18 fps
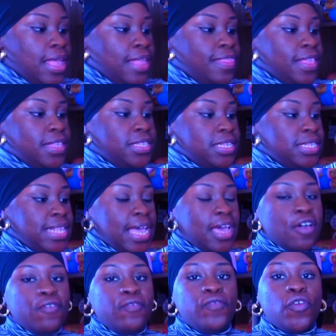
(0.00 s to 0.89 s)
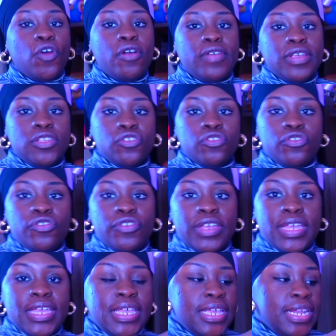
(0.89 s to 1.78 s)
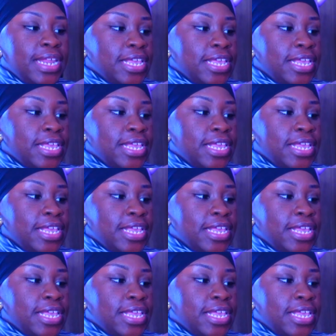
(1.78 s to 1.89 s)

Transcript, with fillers: This is like a forest green.